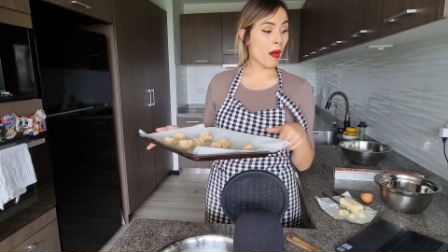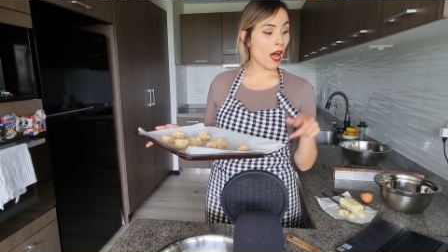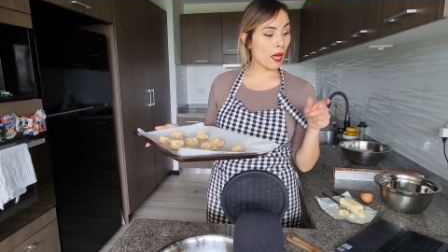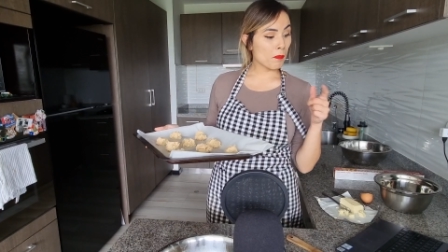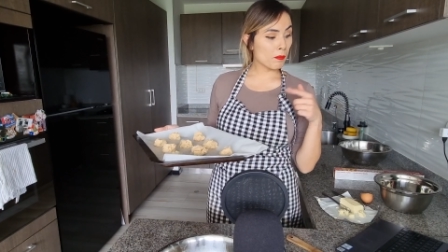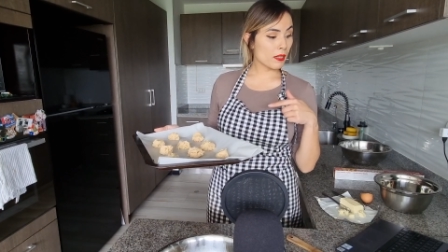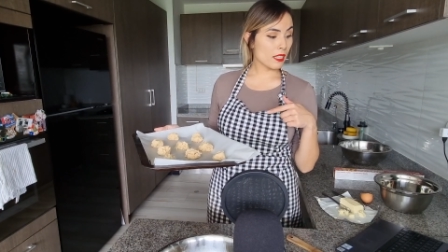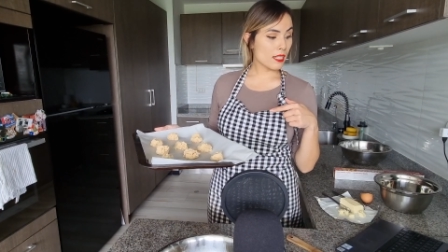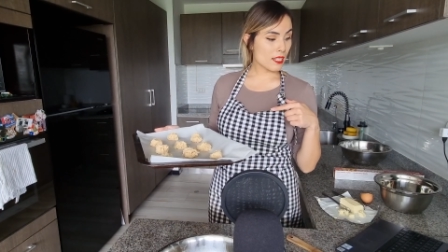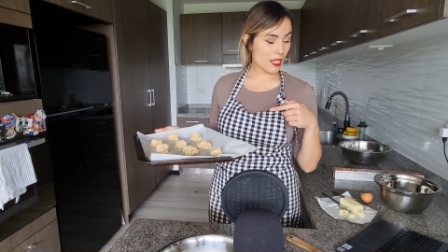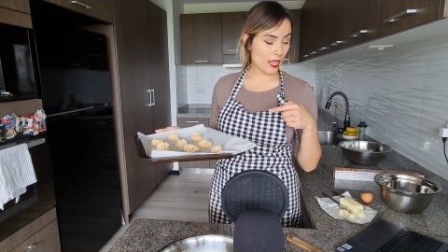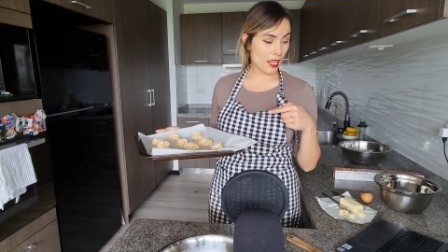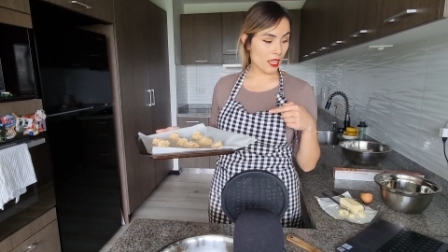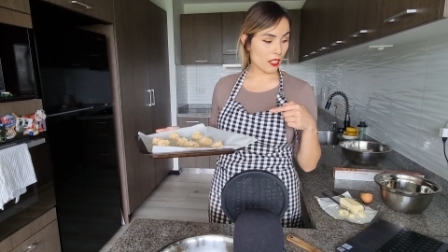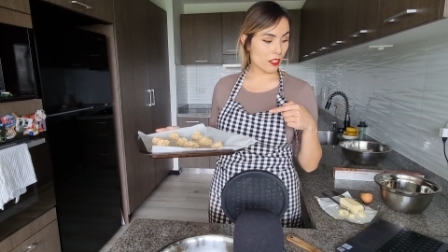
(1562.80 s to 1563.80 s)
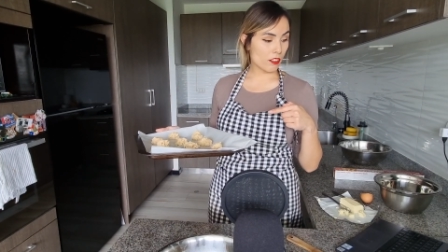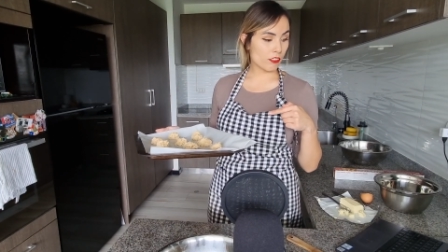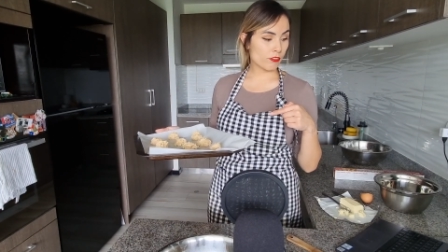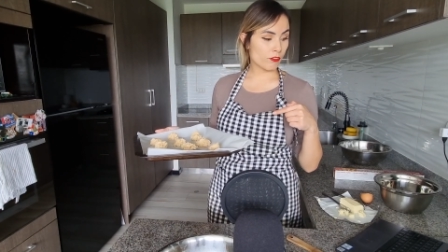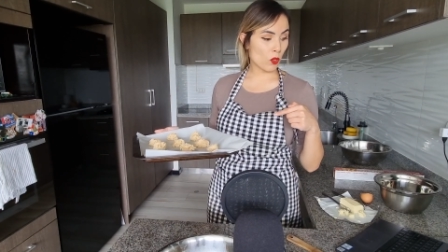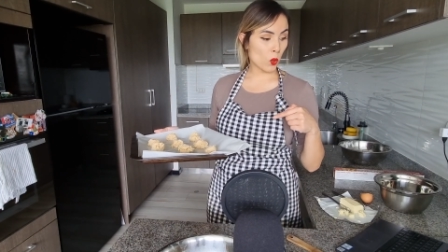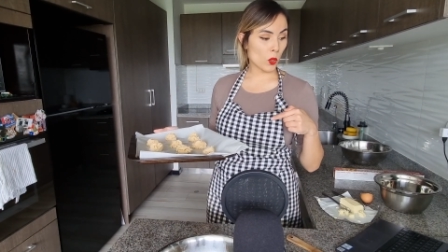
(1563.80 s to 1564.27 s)
pop this in
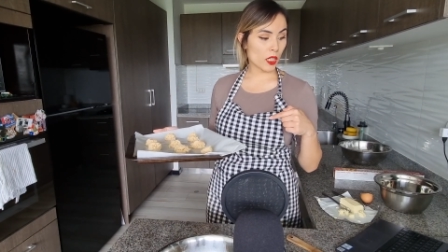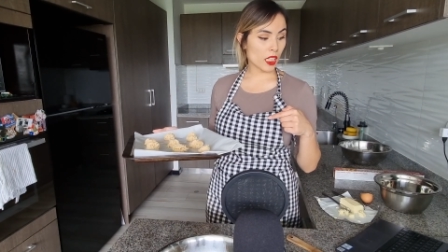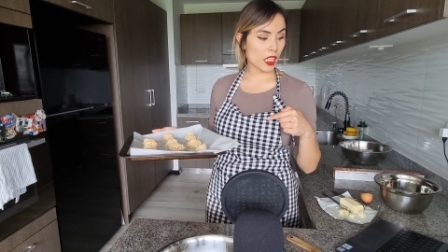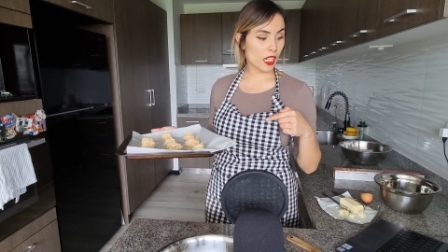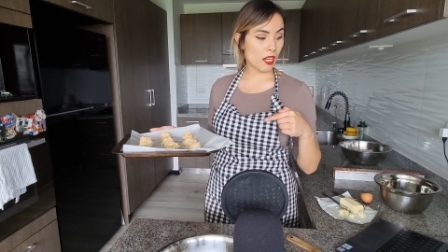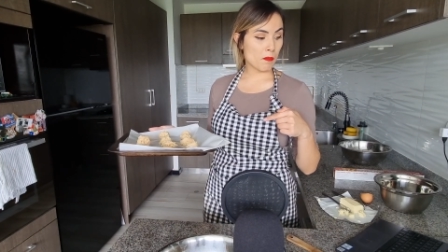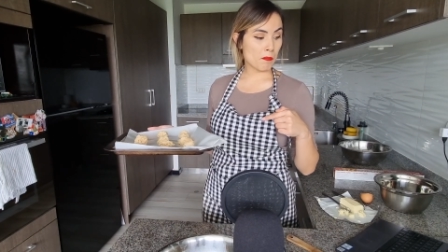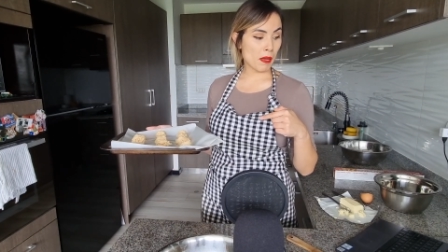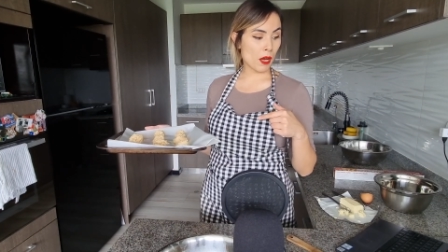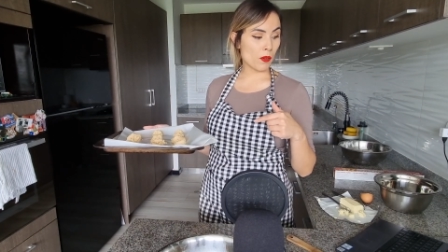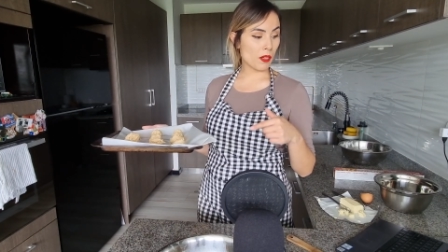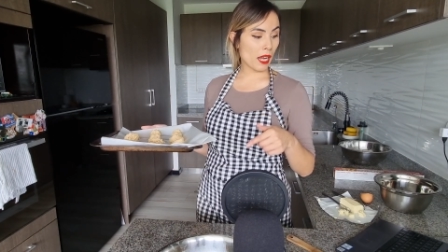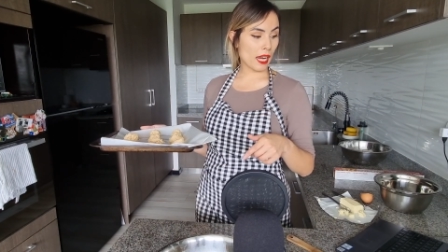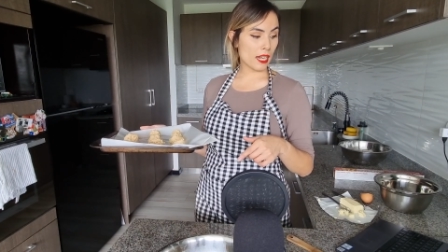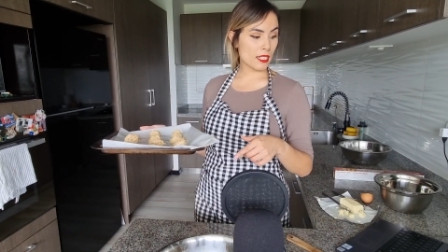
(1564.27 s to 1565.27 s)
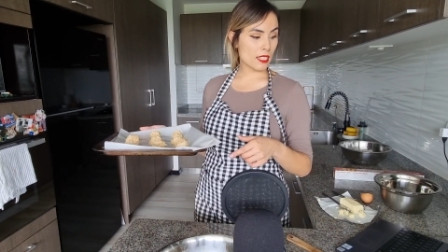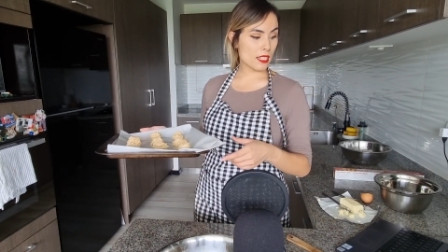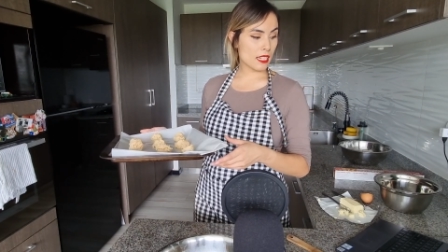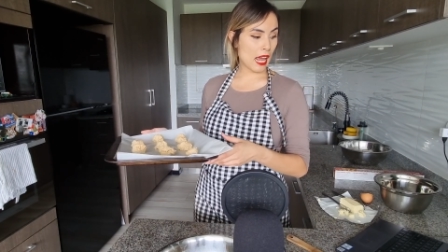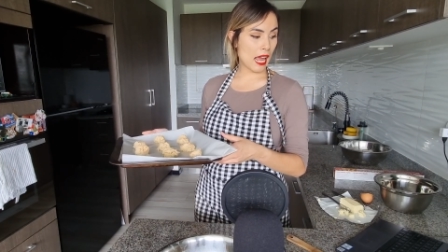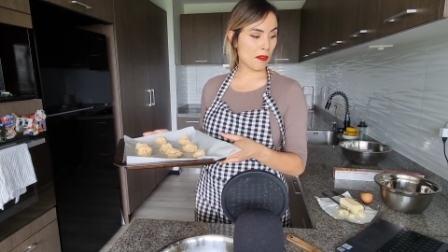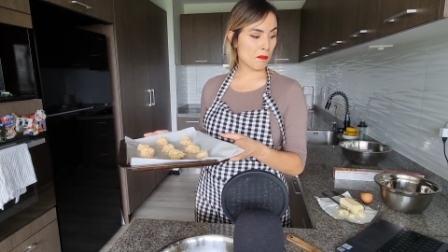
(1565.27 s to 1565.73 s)
for about 8 to
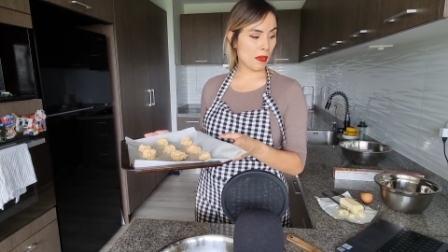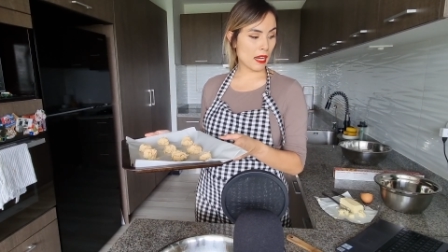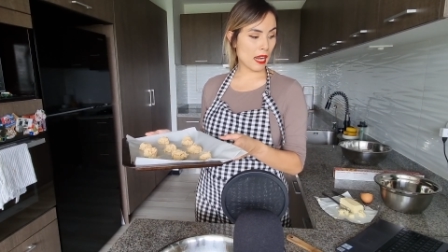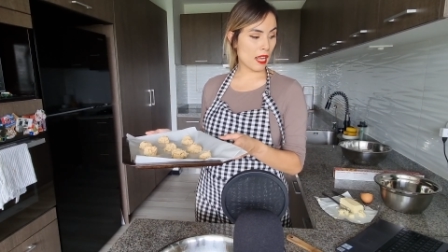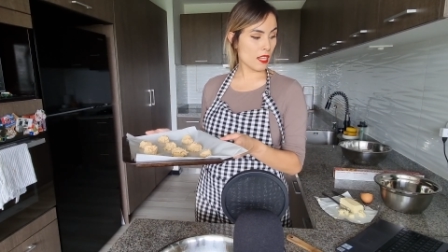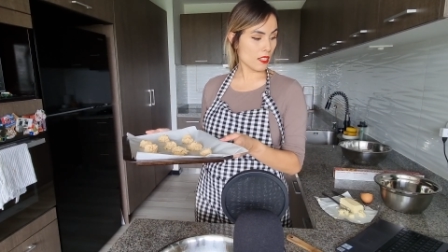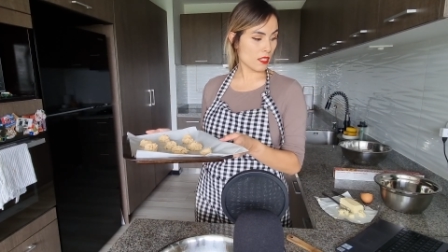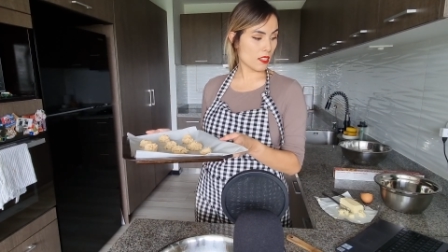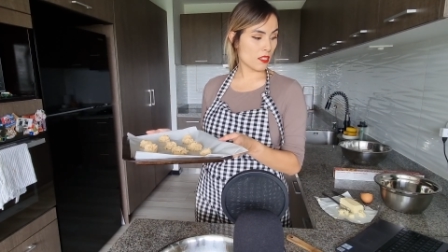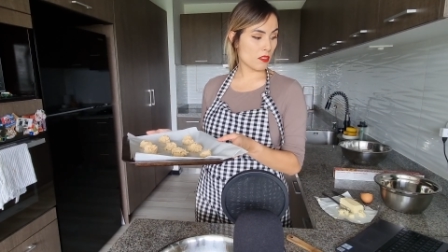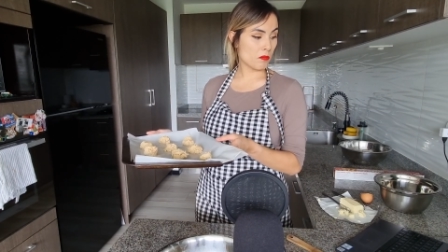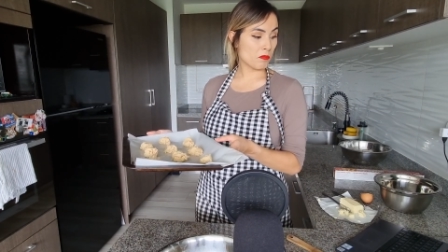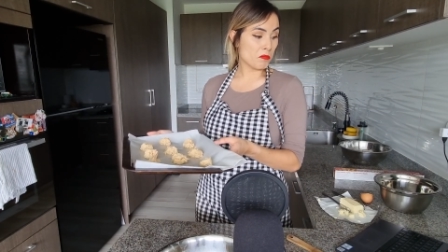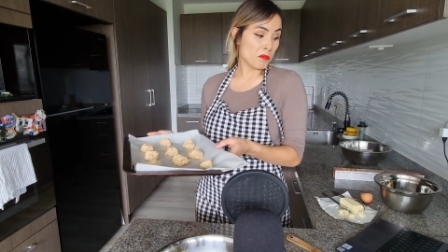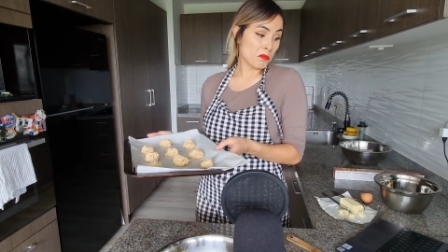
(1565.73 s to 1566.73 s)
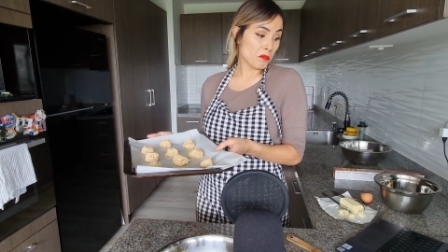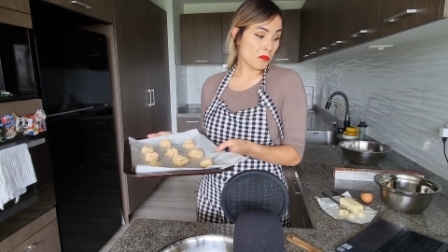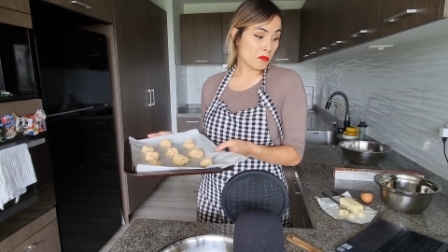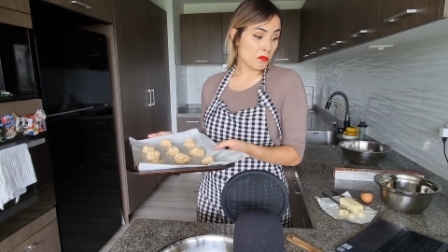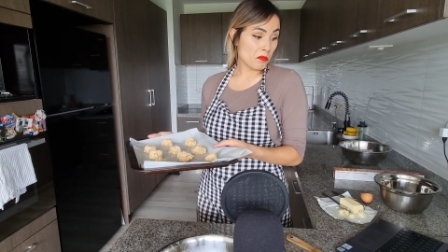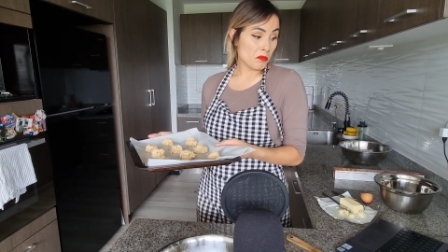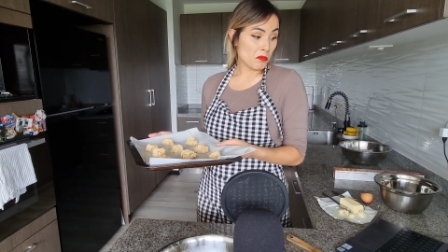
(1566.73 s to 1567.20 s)
10 minutes
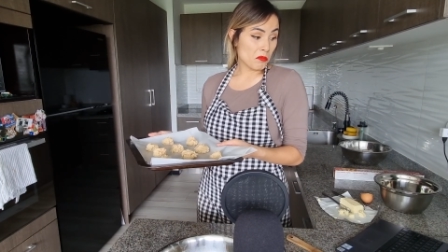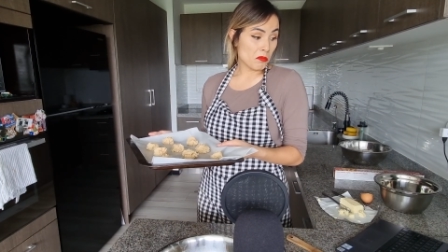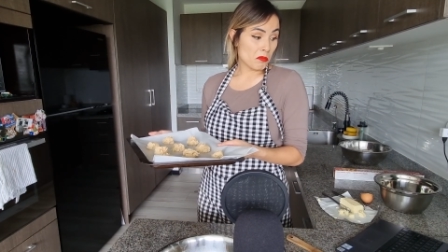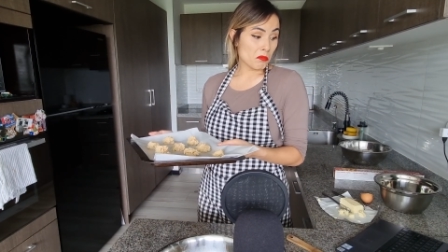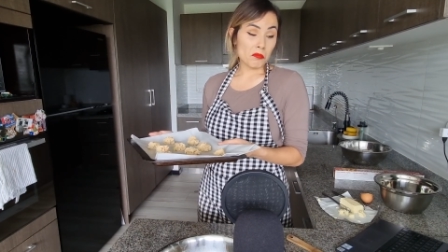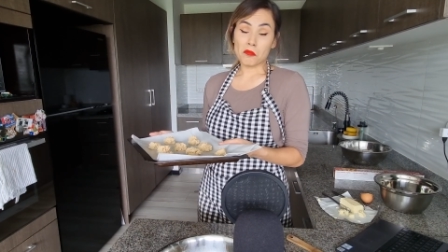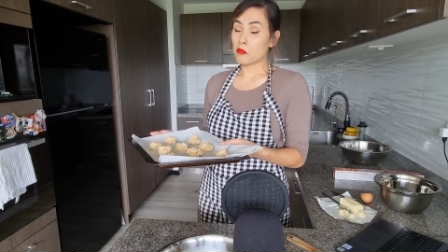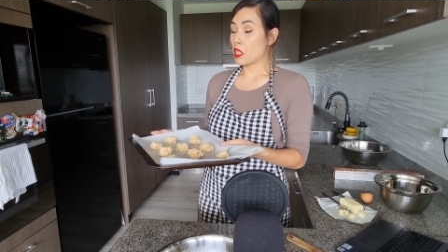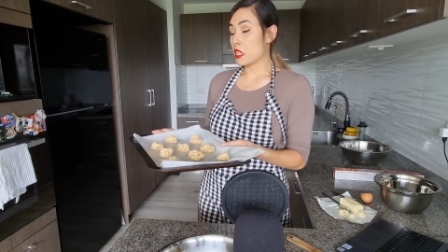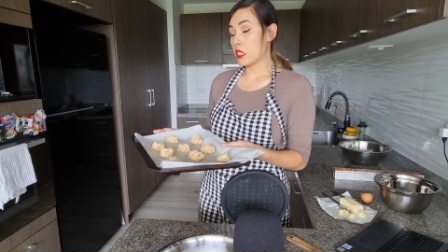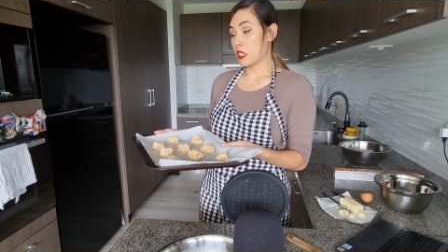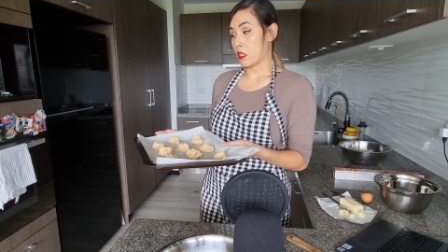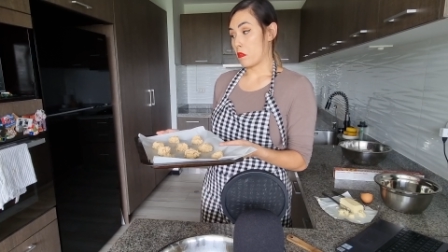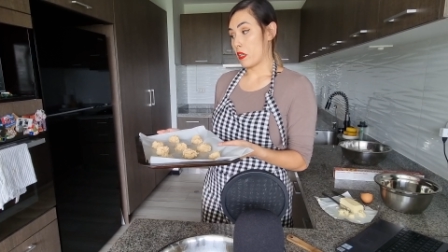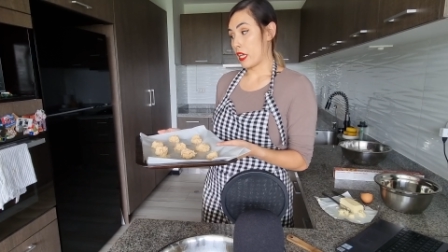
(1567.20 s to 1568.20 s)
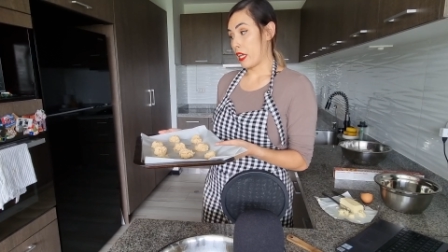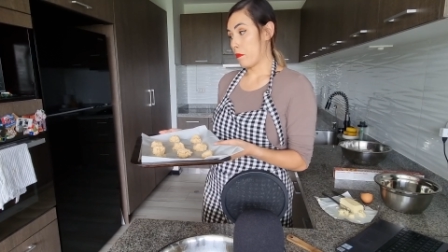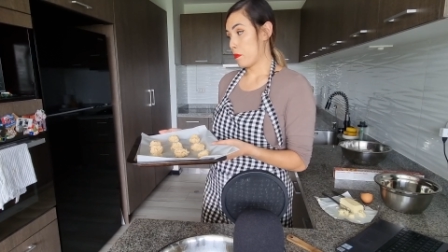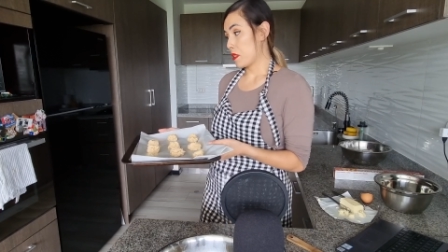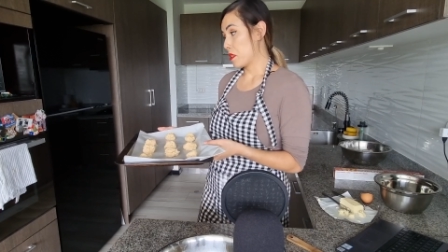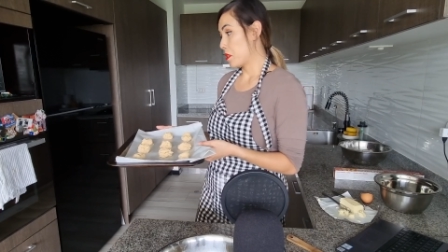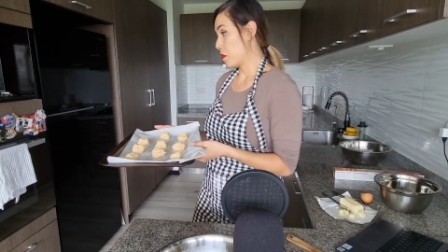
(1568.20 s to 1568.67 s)
and see what
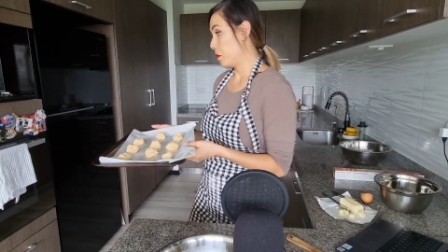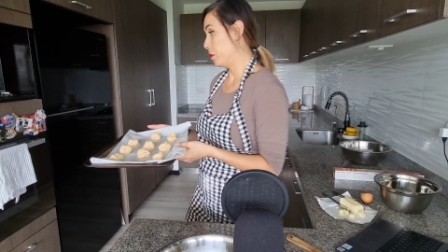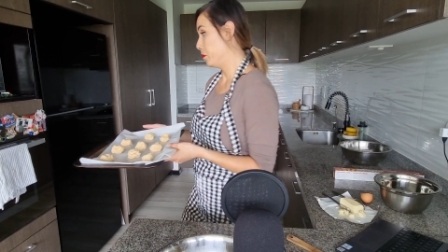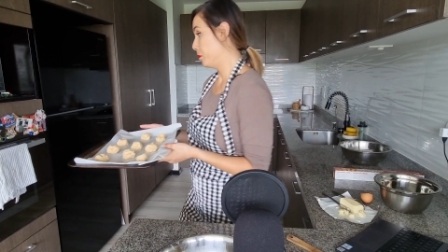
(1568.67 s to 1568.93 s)
happens.